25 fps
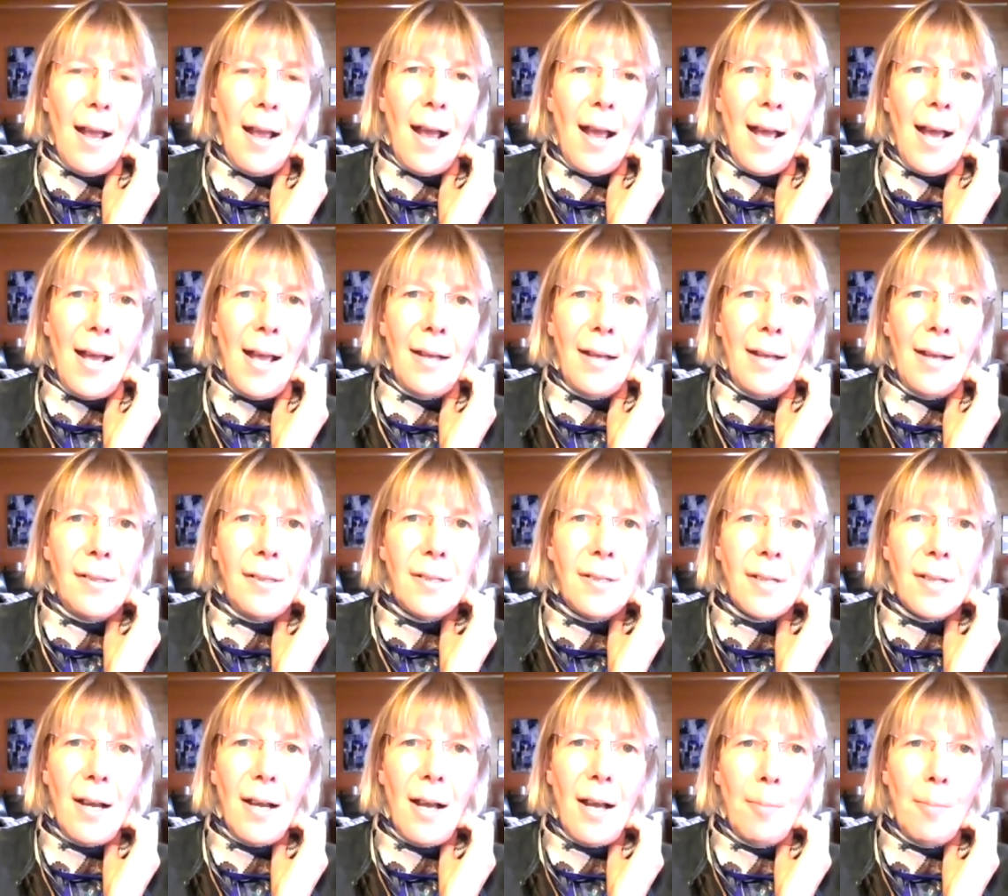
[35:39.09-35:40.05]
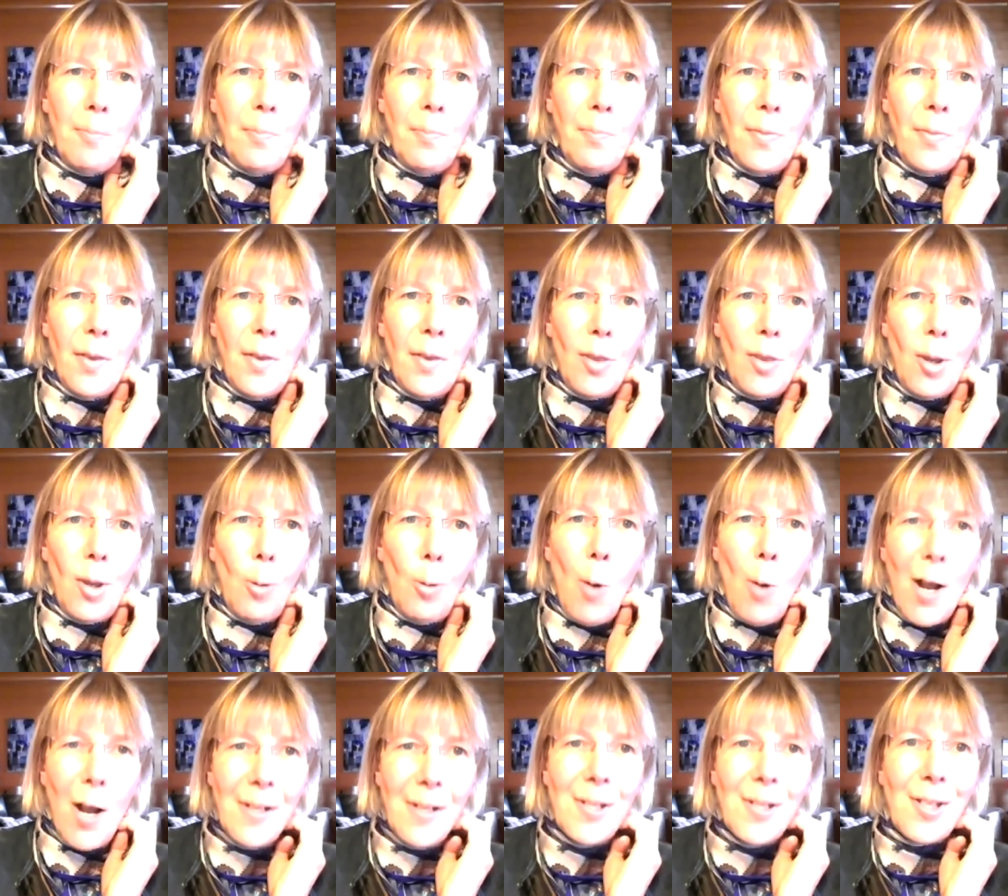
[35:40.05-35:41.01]
And um, the
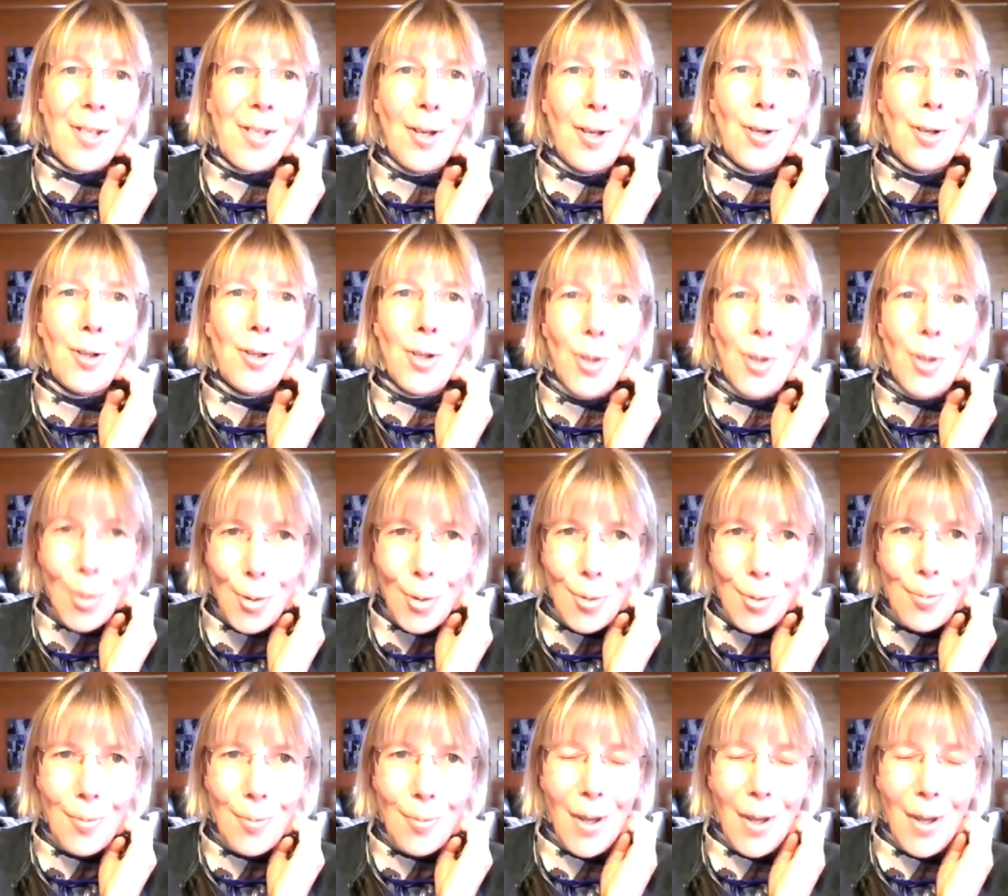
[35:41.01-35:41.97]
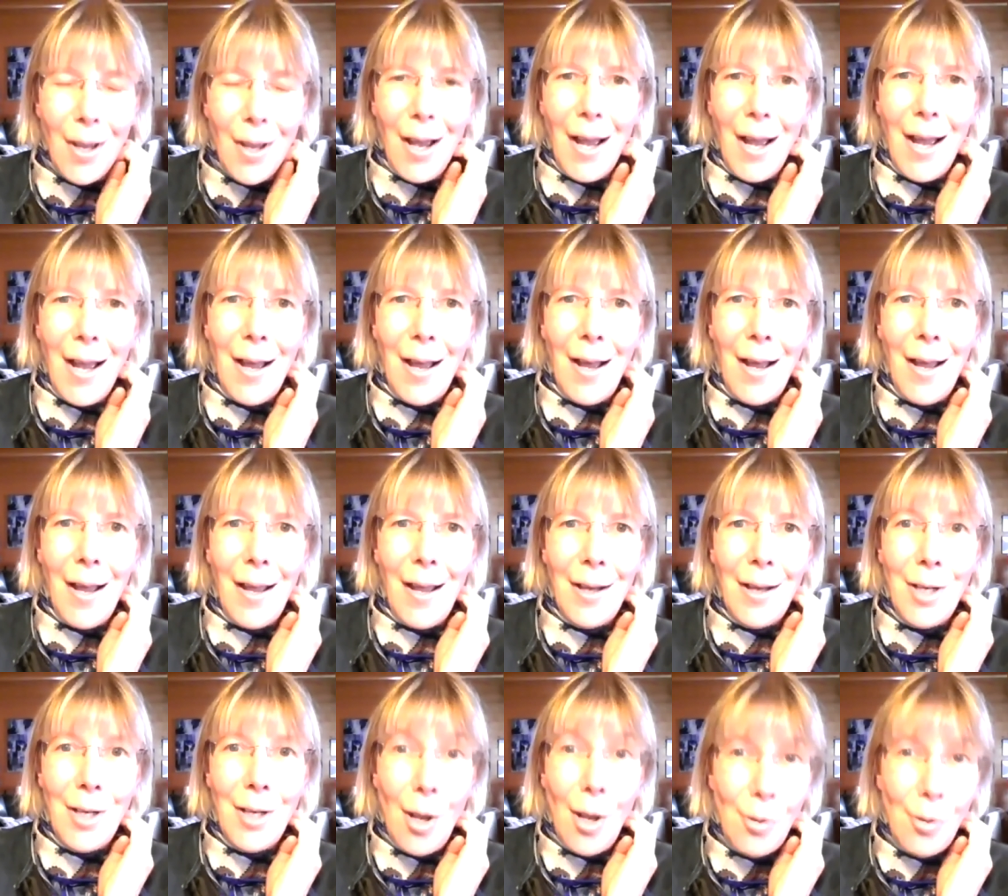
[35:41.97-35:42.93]
ones that do, uh,
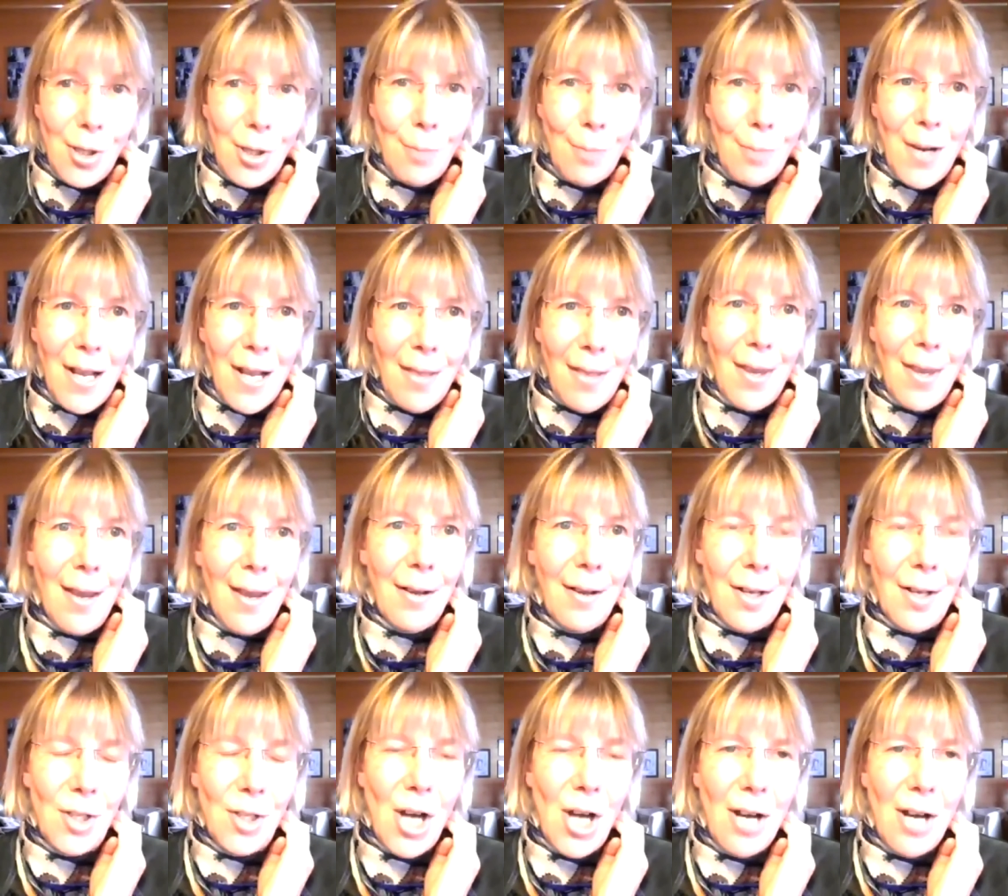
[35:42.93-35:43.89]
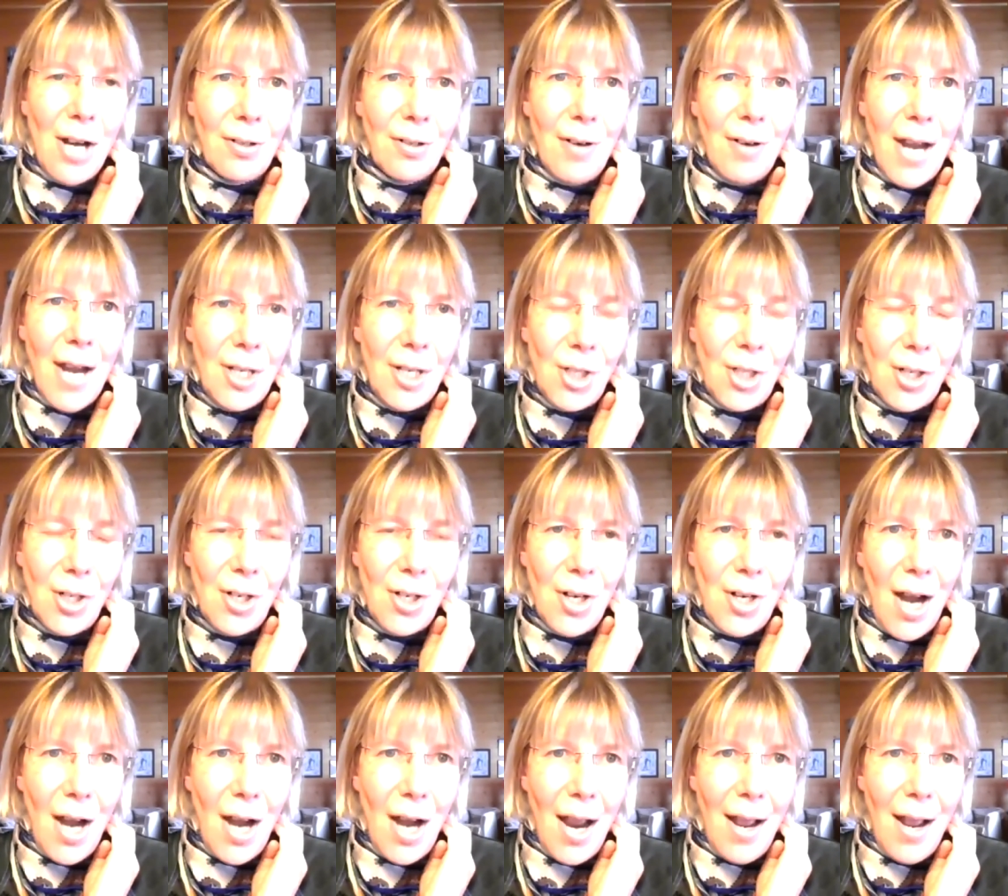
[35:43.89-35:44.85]
notably the younger
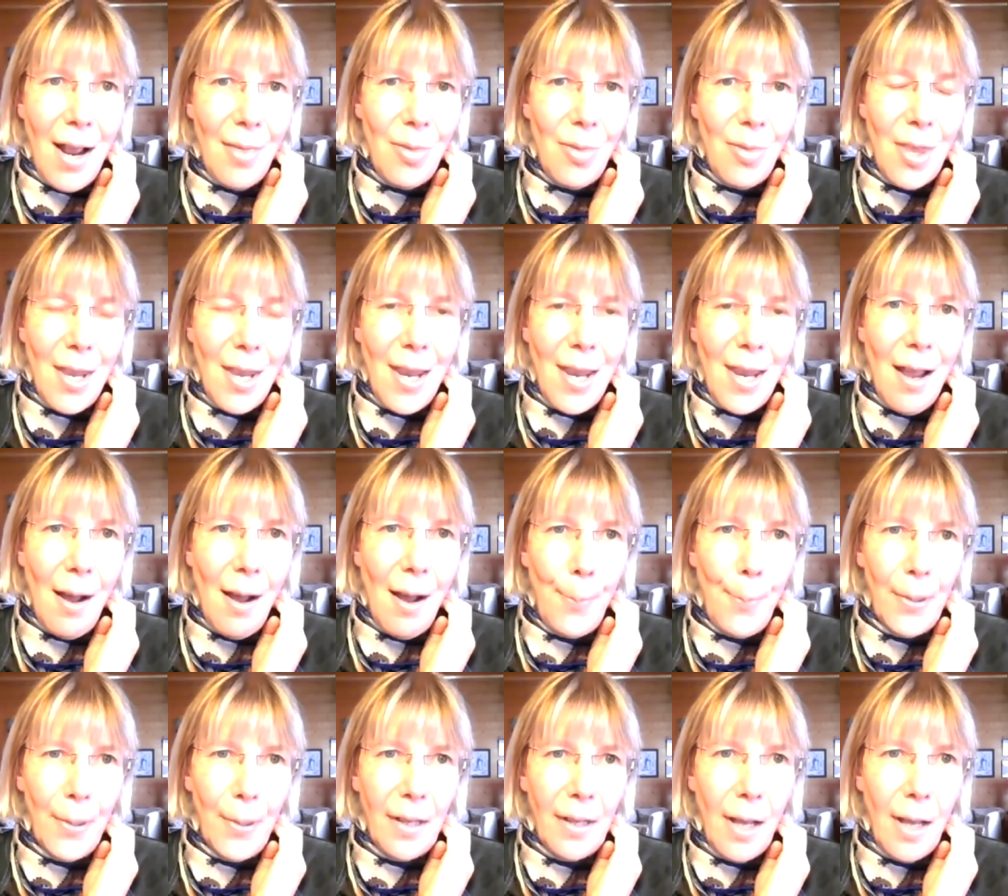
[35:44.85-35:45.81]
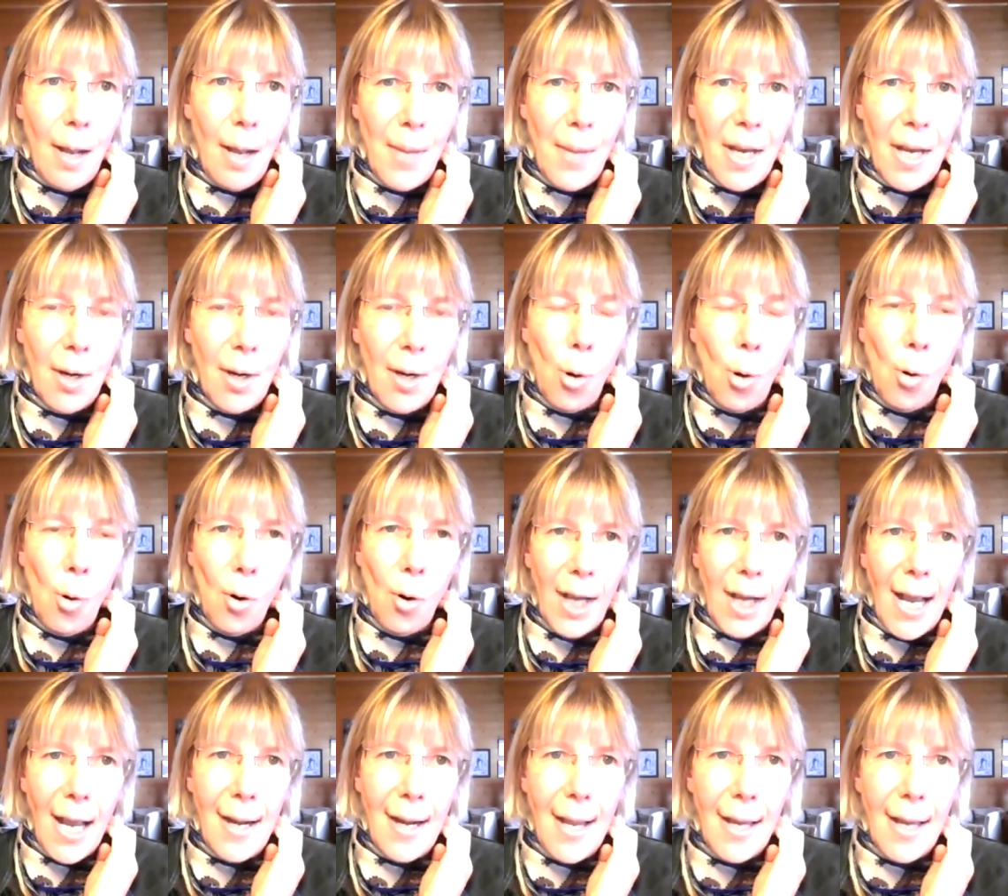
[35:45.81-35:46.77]
generation and the up and coming
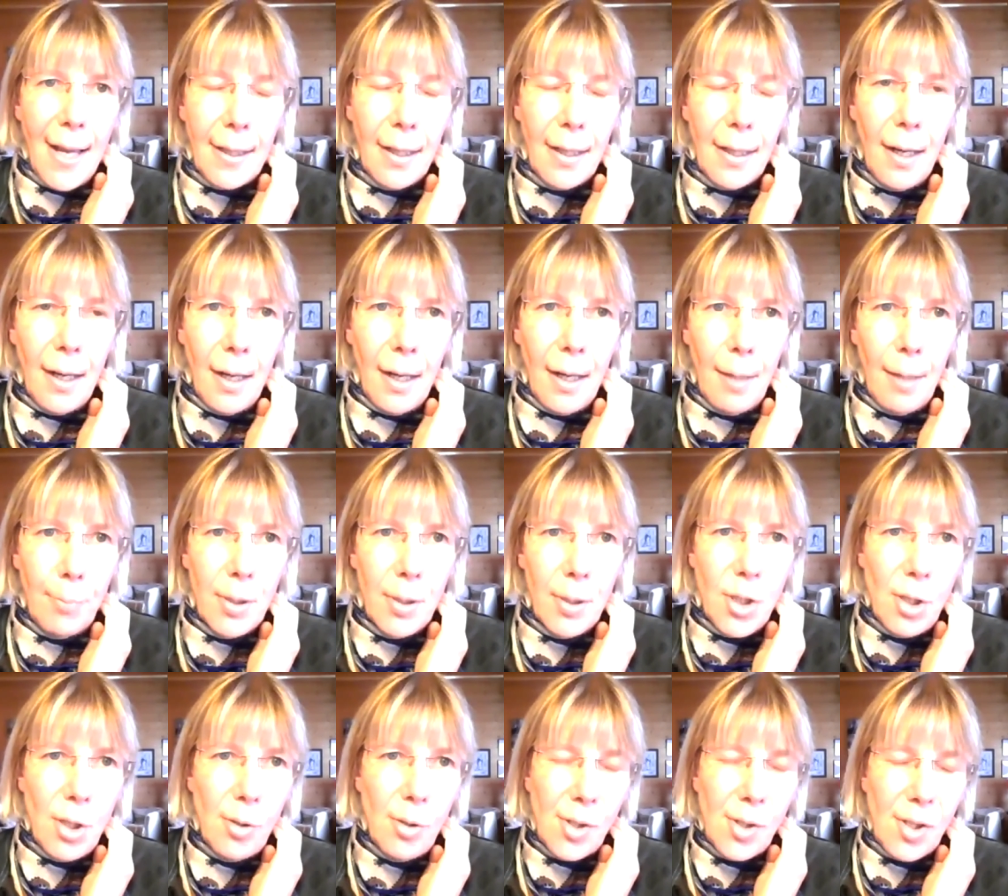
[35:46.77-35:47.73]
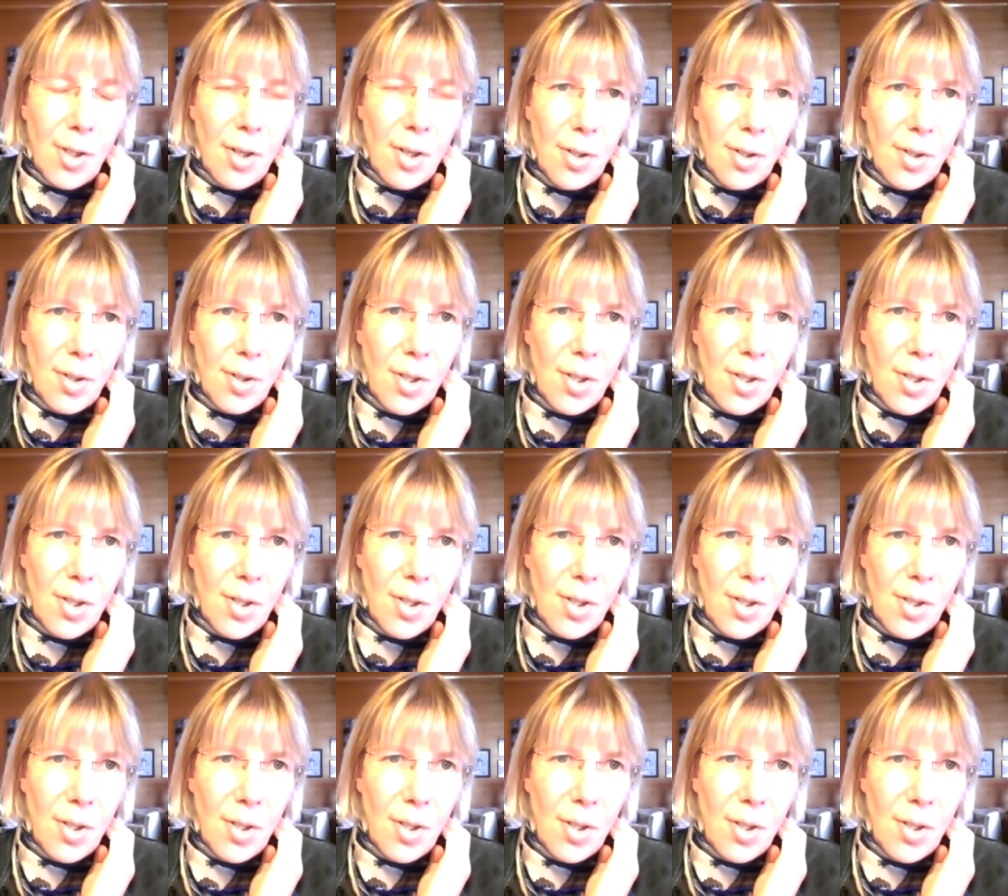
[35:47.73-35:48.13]
organic uh, producers,